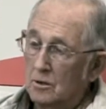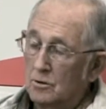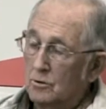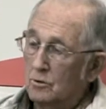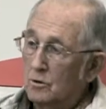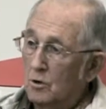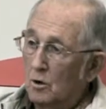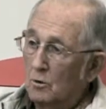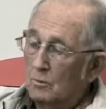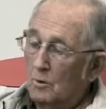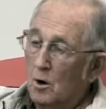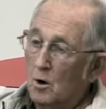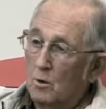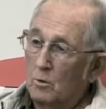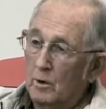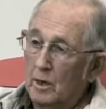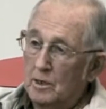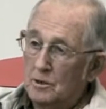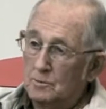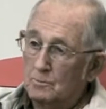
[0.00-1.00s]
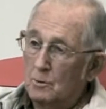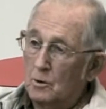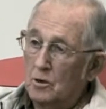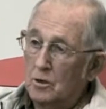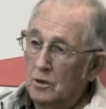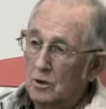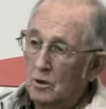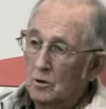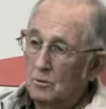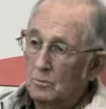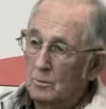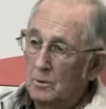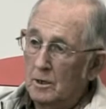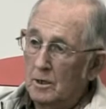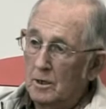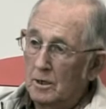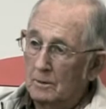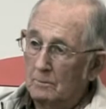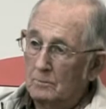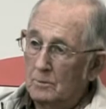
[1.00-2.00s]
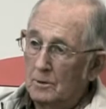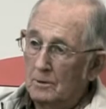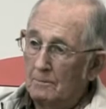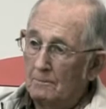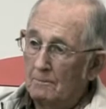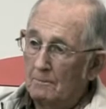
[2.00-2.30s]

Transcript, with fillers: you'd hold that spring open up.